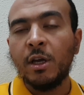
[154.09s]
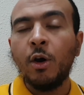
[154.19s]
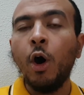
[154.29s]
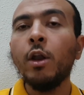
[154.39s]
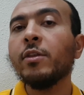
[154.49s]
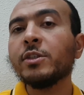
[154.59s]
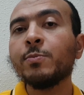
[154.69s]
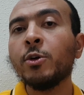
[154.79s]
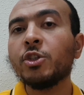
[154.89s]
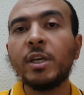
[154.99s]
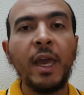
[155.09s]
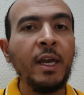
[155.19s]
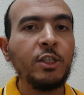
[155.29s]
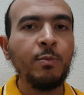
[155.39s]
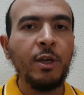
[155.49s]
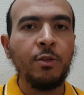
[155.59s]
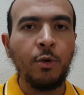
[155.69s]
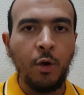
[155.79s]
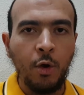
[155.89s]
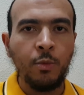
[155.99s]
All of the sponge can't make
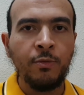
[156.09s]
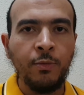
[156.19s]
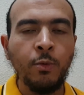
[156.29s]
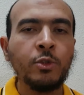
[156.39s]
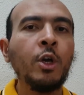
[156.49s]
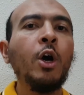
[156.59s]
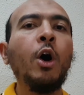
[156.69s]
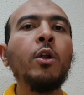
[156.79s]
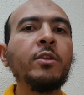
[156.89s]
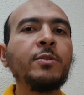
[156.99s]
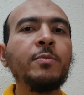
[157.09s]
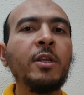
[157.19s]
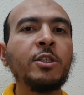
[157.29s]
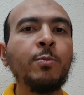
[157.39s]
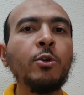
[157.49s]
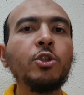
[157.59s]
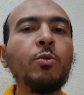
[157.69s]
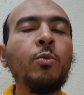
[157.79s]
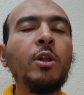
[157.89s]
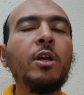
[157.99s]
their own food. All of the sponge
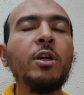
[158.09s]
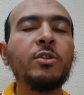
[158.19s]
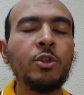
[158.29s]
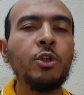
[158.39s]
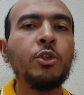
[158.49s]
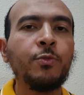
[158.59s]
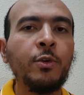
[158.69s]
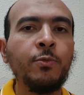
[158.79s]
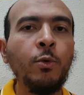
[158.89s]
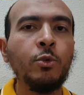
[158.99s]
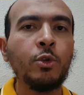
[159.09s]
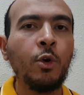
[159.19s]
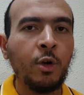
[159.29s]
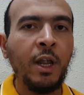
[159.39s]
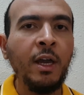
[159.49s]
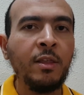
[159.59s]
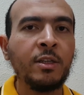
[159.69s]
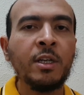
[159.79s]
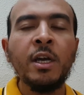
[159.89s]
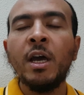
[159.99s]
will search for food or like that.
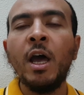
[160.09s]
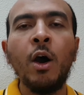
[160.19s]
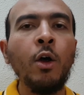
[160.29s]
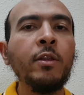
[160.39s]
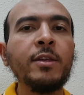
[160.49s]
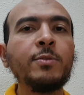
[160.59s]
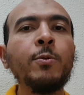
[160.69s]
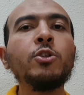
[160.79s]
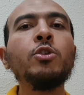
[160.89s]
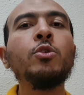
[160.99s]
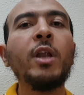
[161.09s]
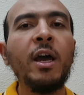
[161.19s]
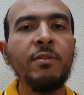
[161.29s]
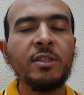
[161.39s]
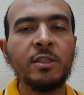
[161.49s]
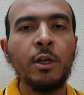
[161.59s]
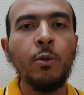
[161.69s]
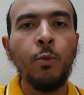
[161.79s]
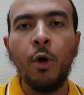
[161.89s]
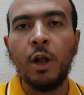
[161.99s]
All of the sponge don't have a cell
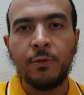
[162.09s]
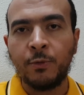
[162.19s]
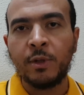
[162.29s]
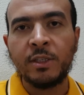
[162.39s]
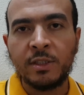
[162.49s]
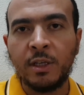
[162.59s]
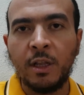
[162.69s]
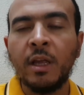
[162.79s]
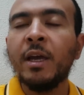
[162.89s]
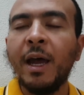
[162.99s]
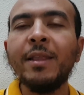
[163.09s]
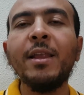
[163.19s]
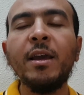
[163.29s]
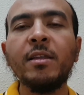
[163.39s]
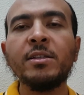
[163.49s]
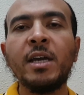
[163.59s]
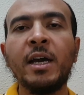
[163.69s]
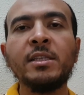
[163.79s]
wall for the cell and like that, guys.